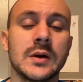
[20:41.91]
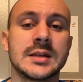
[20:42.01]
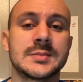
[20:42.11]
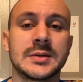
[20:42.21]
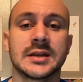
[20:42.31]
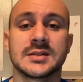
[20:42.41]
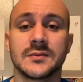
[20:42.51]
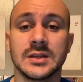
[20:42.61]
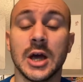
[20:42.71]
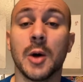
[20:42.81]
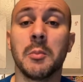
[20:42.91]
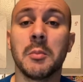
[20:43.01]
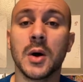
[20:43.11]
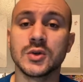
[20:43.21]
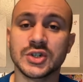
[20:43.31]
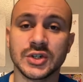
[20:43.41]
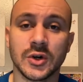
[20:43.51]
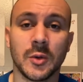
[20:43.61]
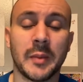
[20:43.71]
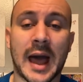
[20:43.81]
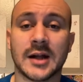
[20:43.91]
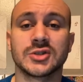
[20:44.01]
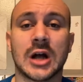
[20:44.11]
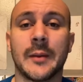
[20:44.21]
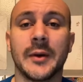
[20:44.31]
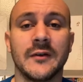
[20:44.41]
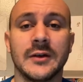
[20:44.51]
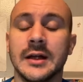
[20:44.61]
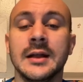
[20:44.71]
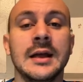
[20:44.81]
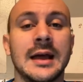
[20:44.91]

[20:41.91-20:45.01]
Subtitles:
It's because of the emotional backdrop of it